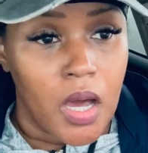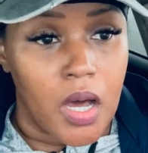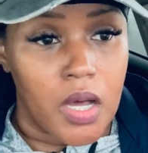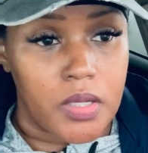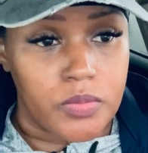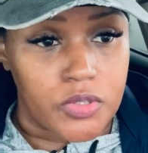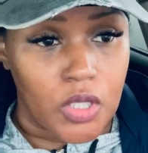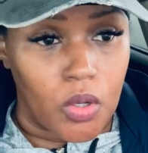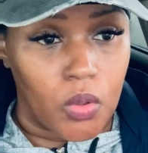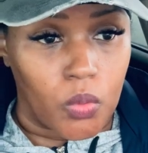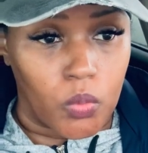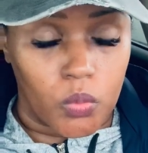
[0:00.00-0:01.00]

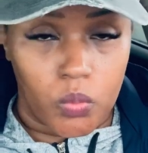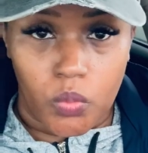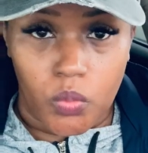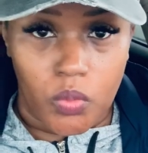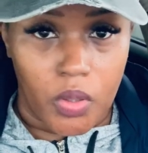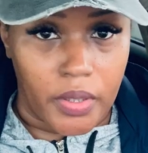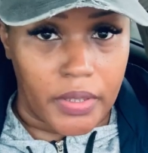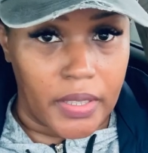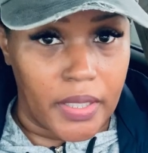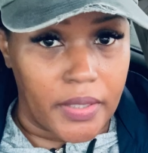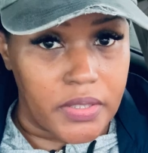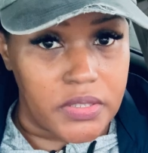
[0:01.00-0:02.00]
So
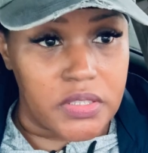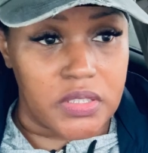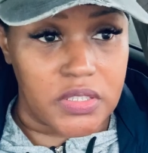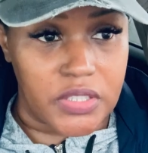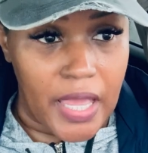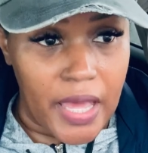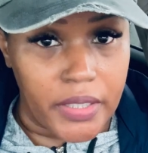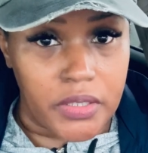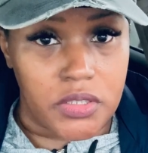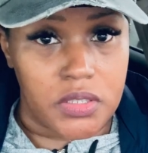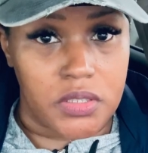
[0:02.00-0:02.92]
again, this is a challenge.